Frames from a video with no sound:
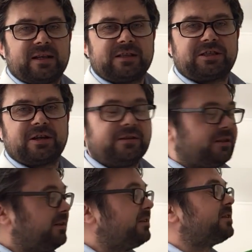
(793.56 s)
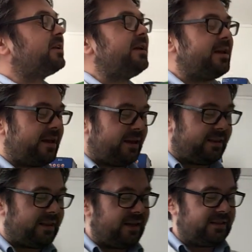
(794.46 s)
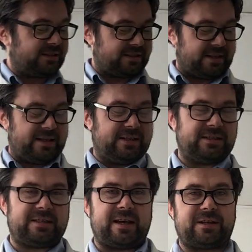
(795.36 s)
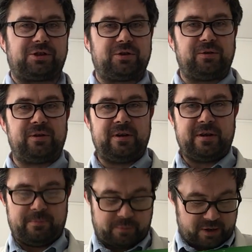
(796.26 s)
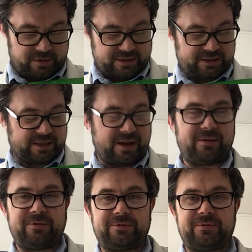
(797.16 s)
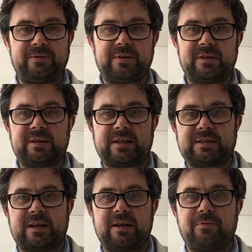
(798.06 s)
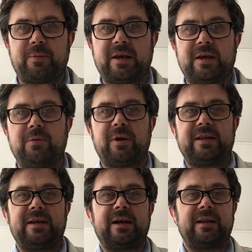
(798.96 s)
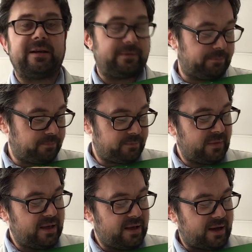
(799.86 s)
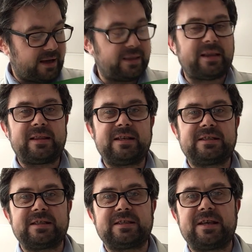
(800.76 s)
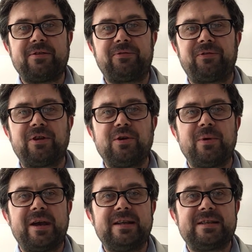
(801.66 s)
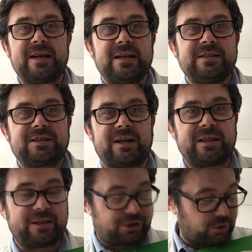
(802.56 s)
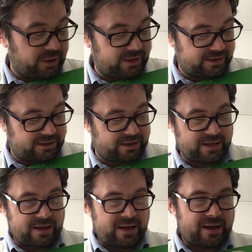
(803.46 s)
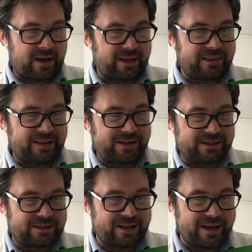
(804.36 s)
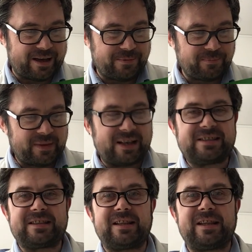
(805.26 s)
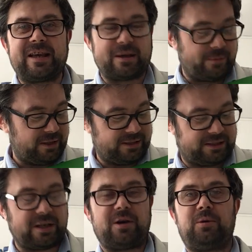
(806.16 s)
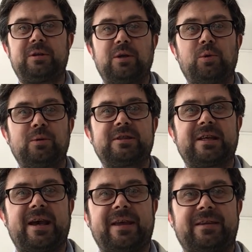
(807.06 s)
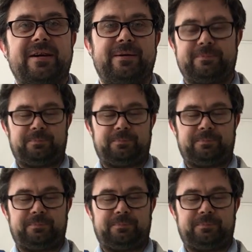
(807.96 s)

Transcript: So do you see here, this is the actual bone itself. That's the kind of pinky reddy colour. And then this is the fluid inside the joint. And this here is the ligaments that hold it all together.